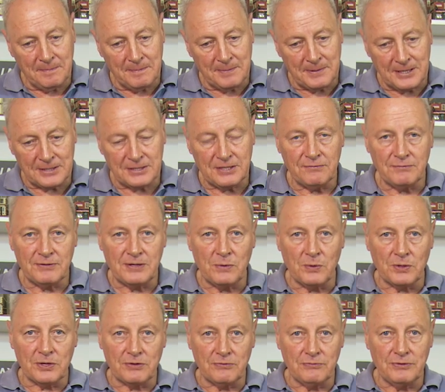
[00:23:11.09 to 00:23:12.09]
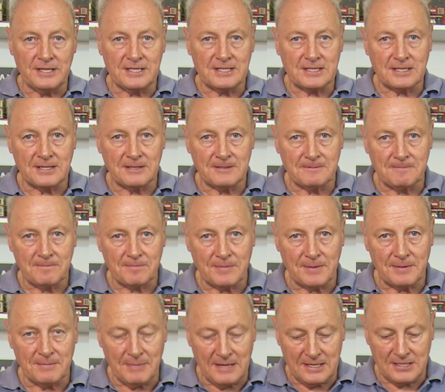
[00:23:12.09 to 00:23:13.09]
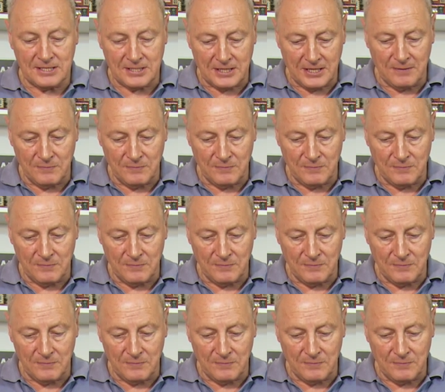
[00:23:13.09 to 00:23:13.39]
but I don't really want to risk messing